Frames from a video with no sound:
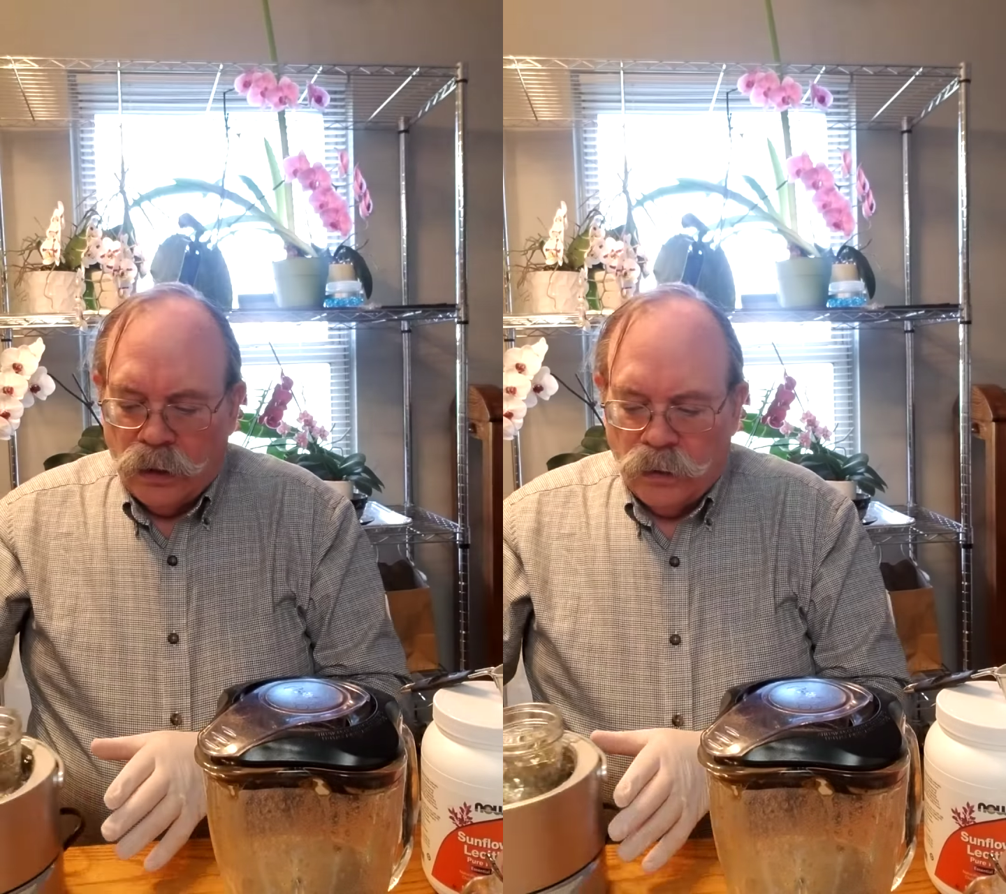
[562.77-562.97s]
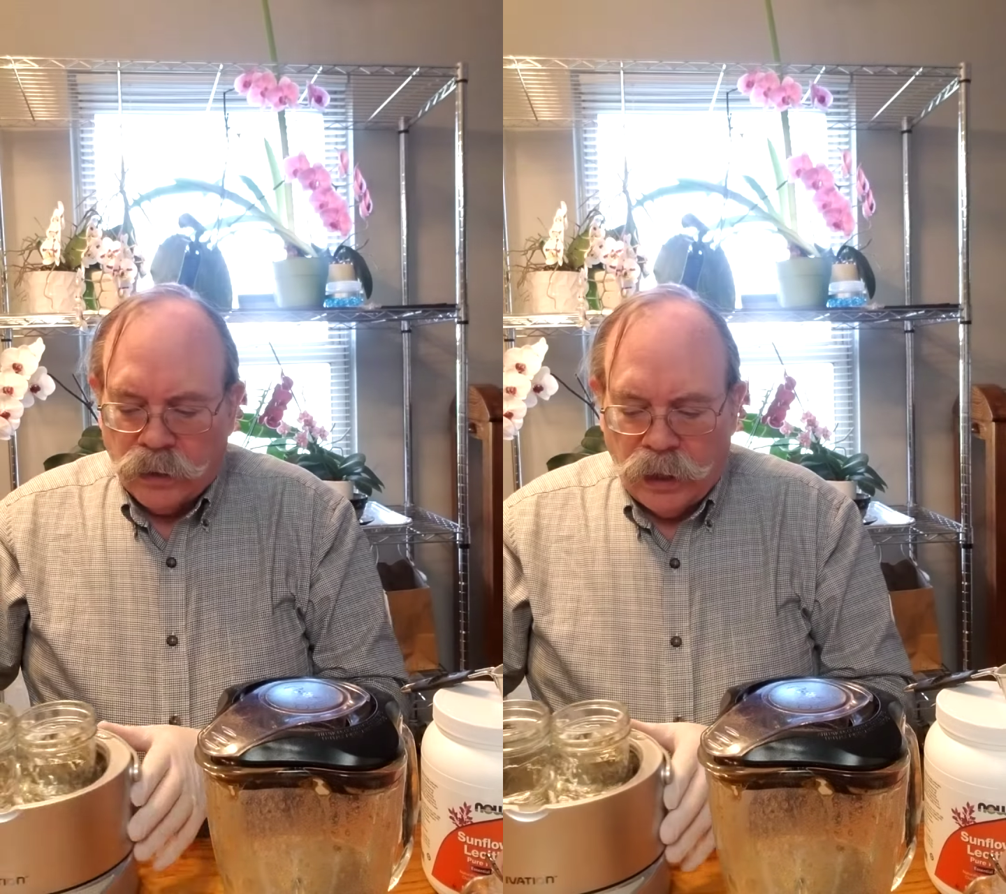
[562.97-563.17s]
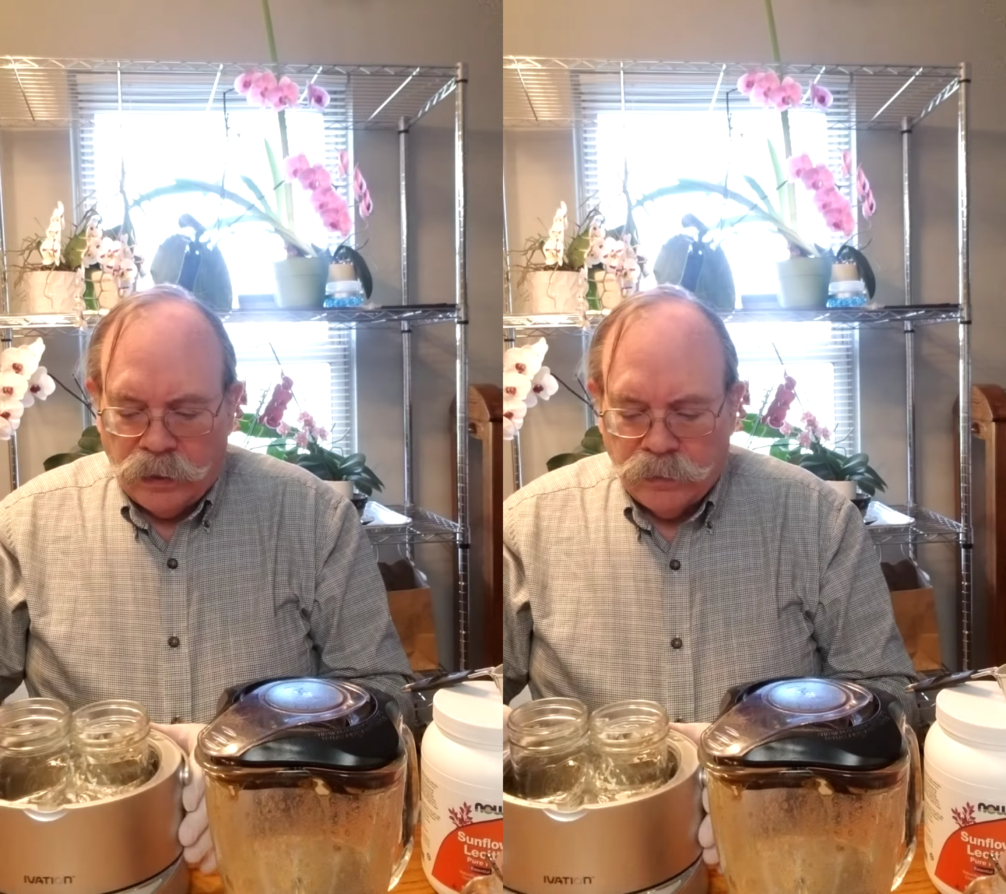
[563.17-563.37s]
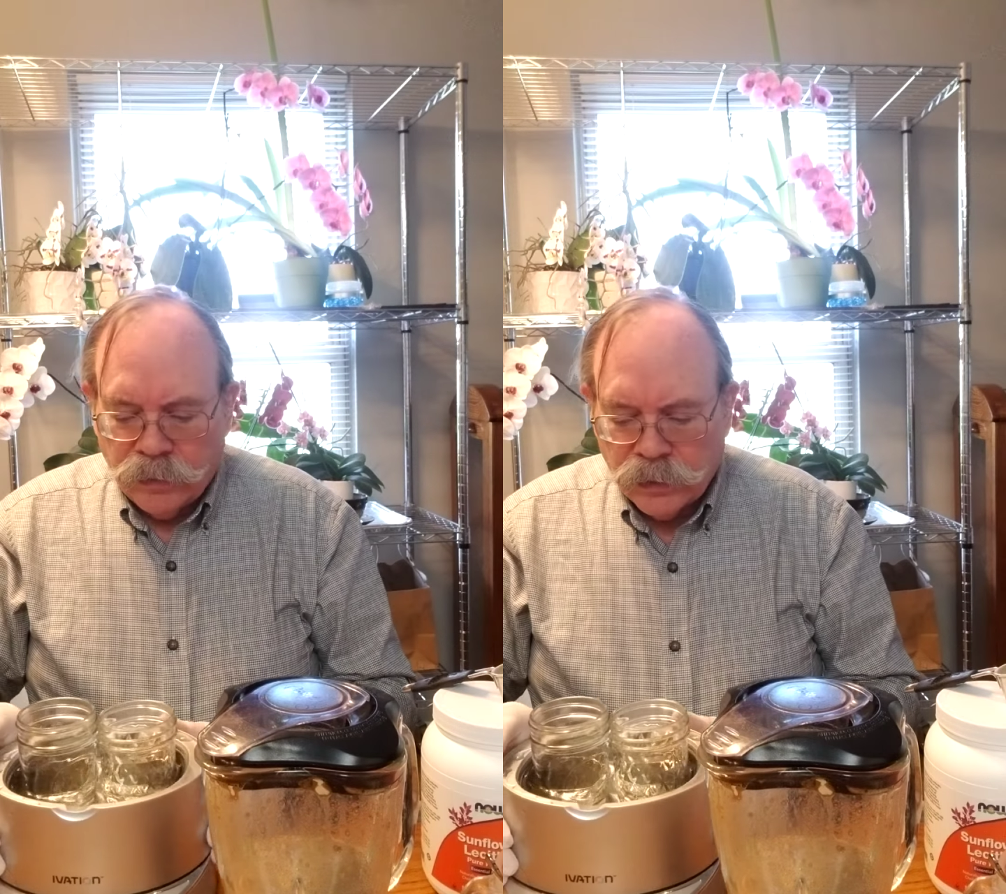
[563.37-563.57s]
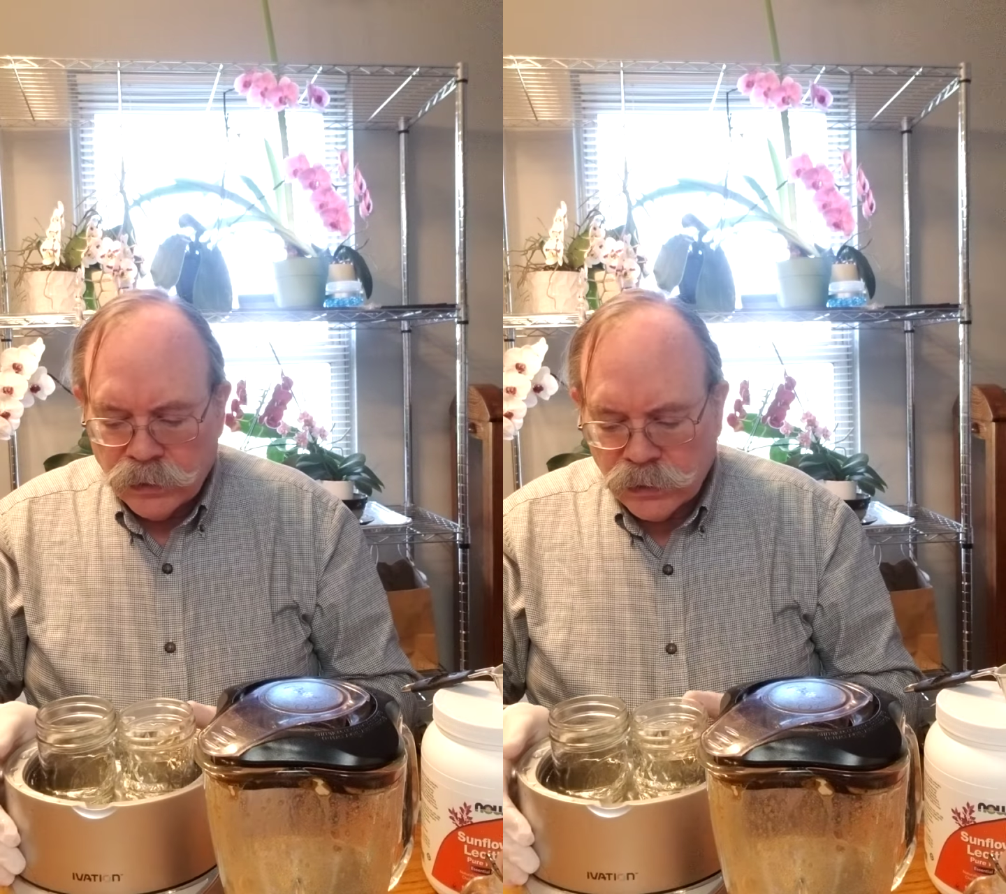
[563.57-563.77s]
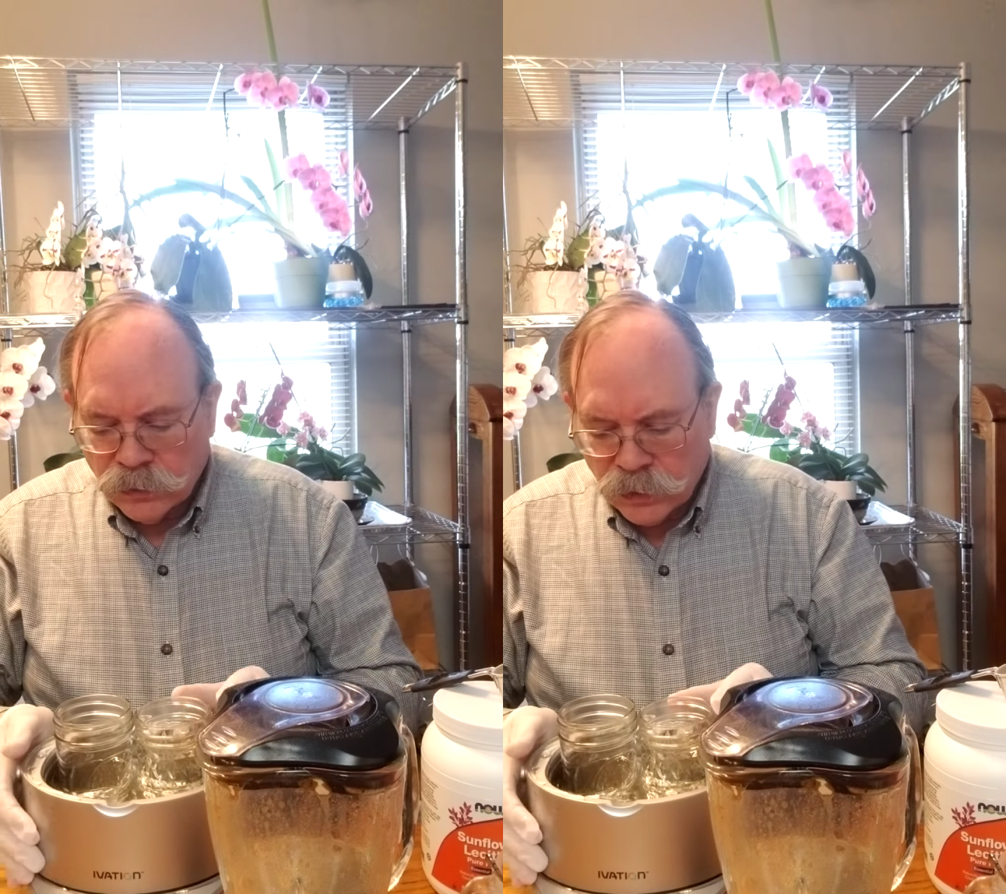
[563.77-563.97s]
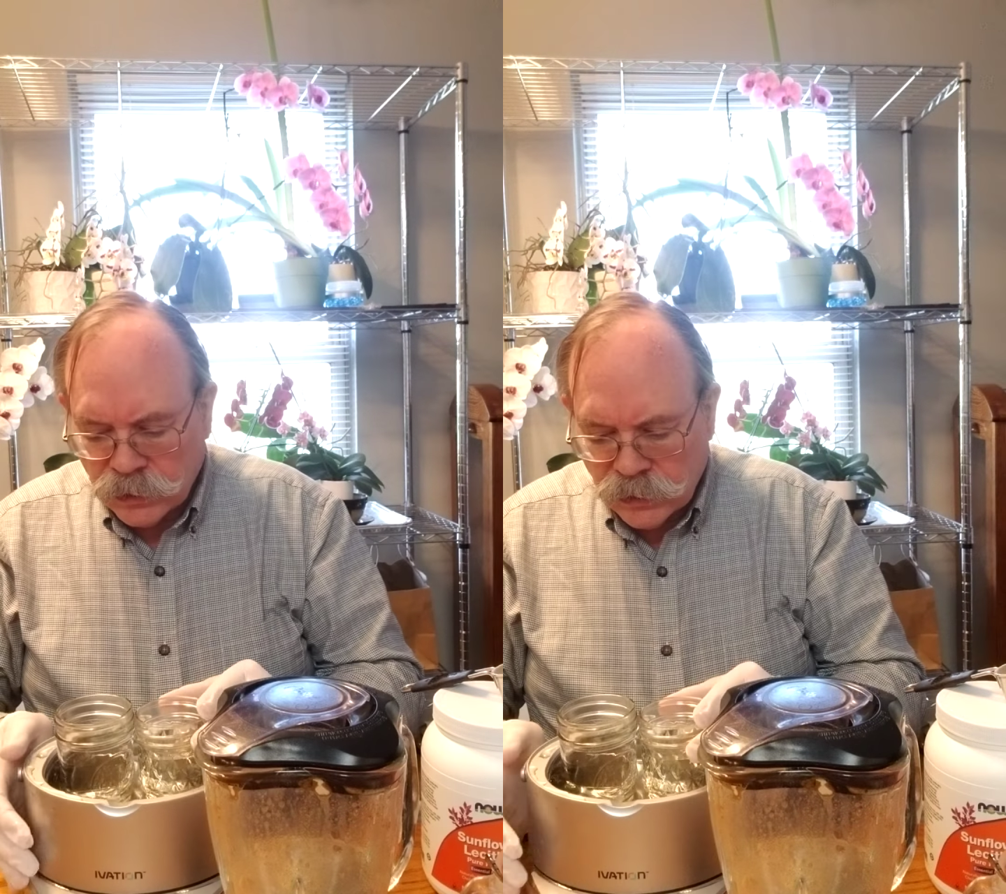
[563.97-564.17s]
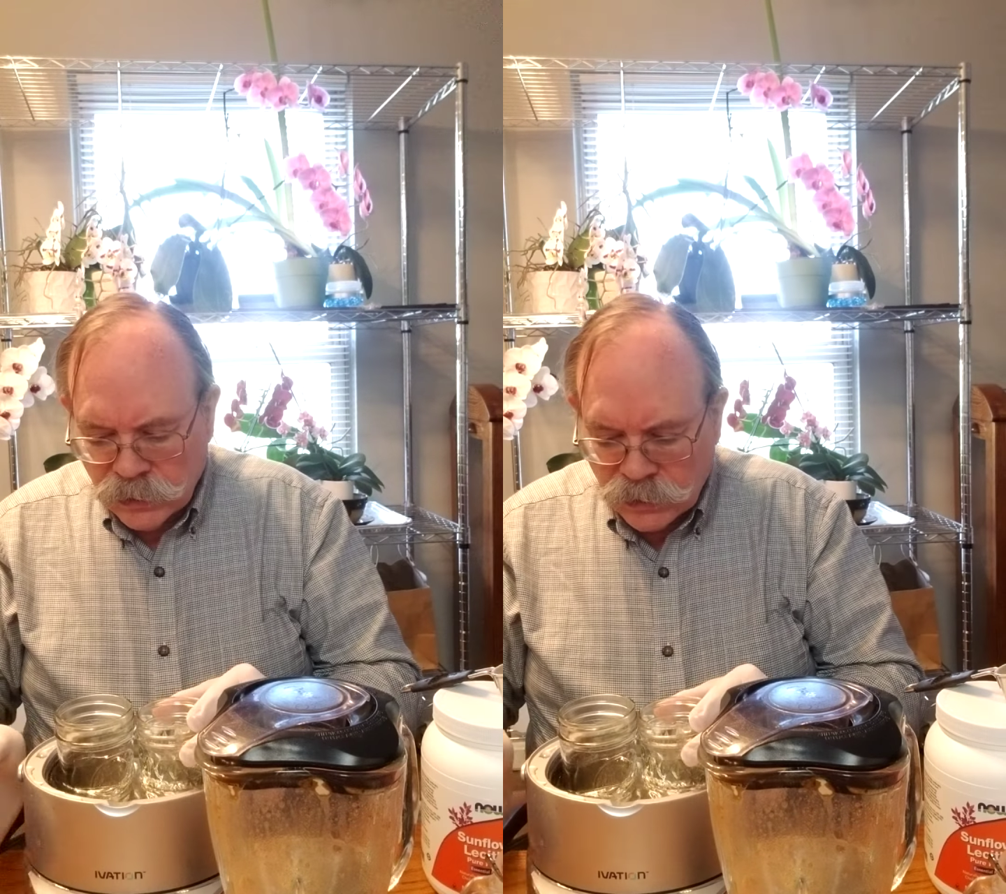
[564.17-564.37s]
Okay, so
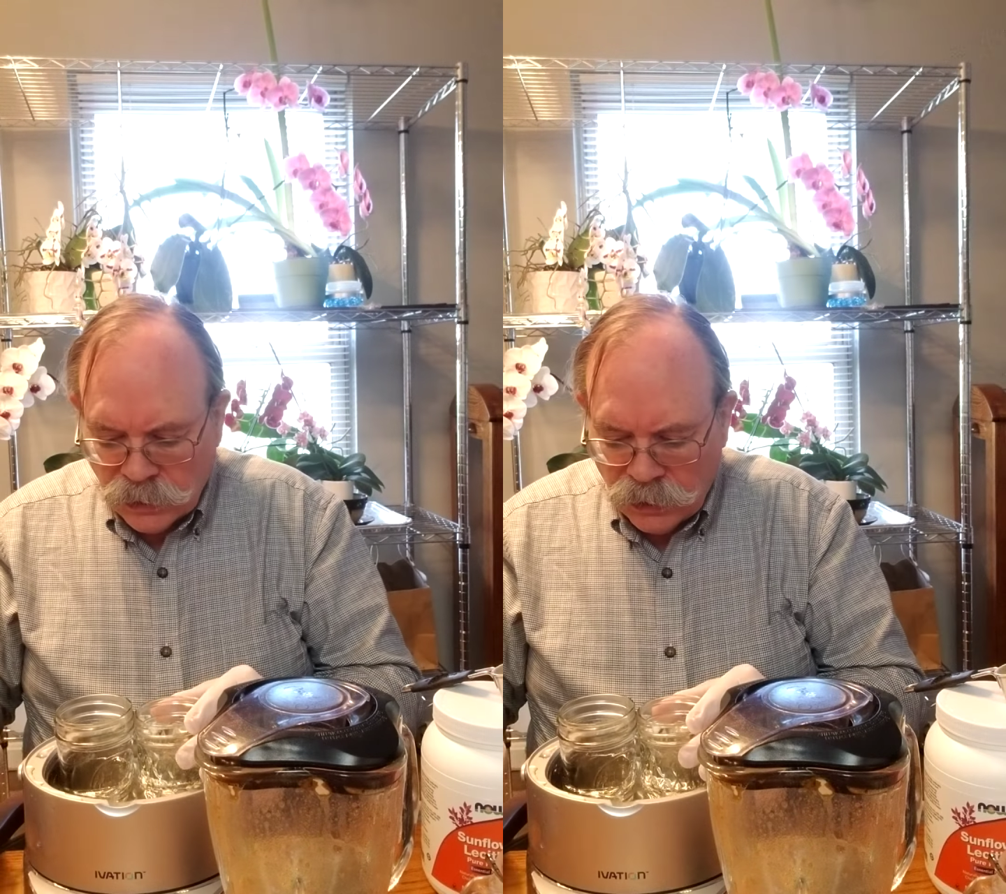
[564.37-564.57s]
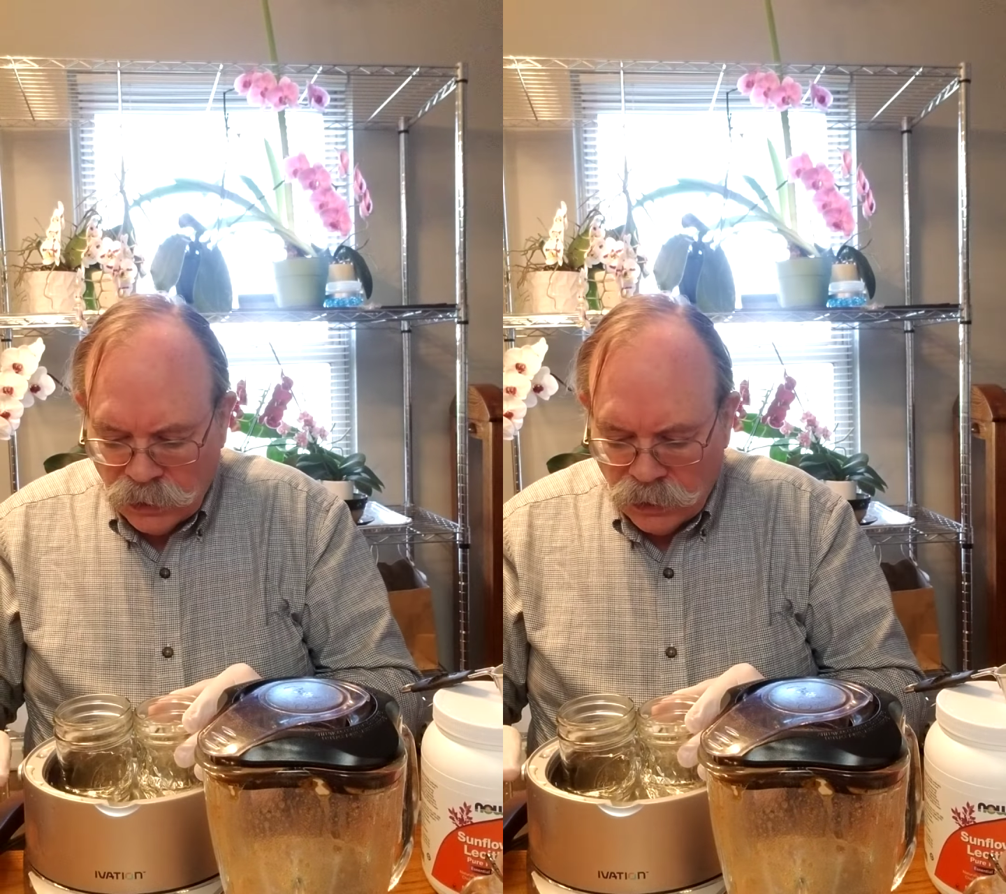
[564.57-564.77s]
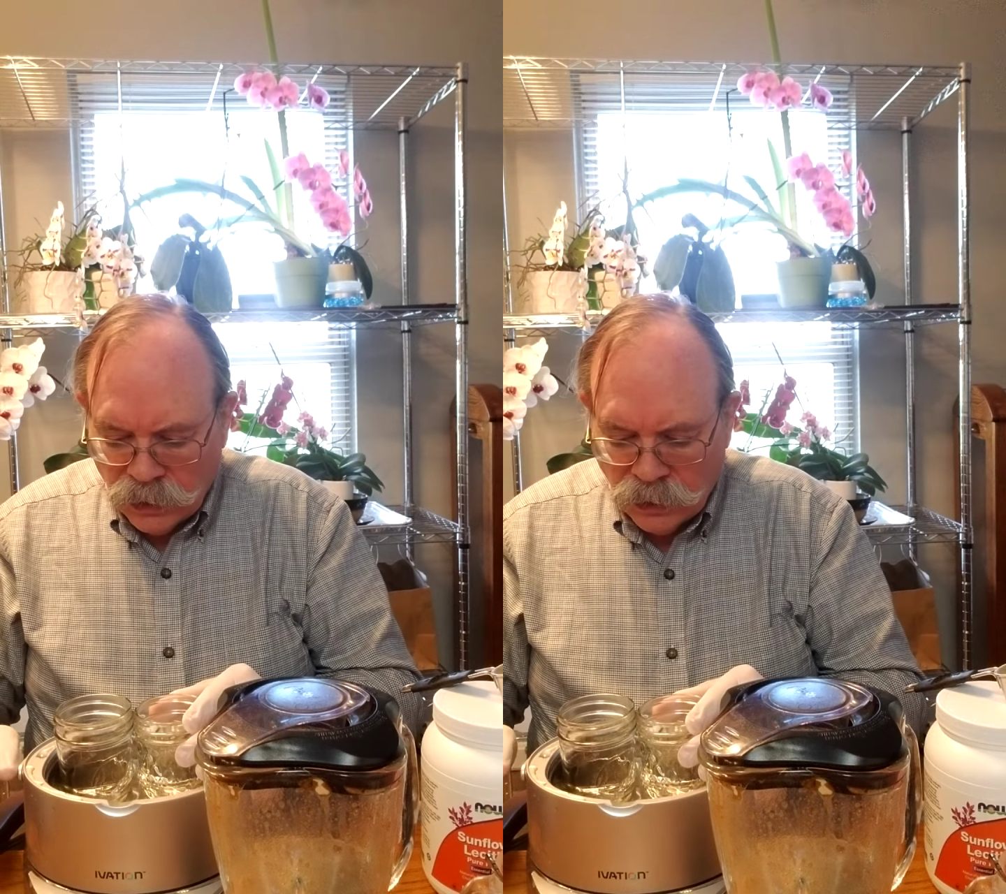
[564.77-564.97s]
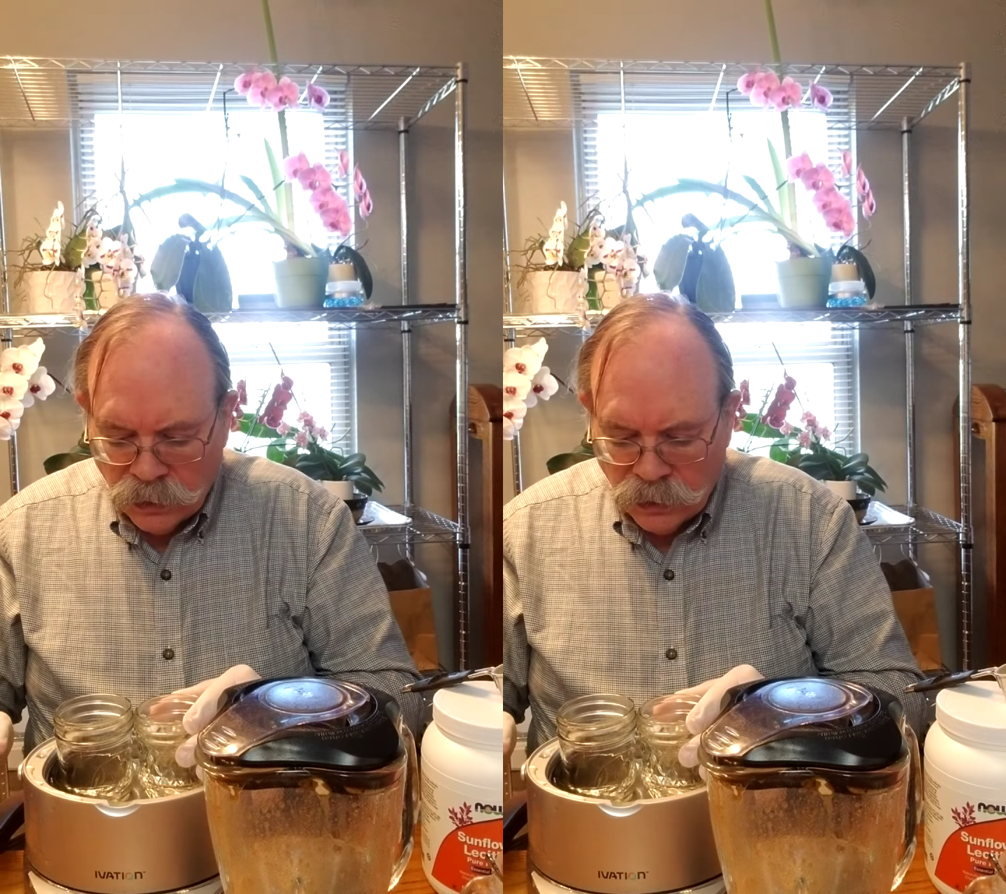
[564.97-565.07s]
this is the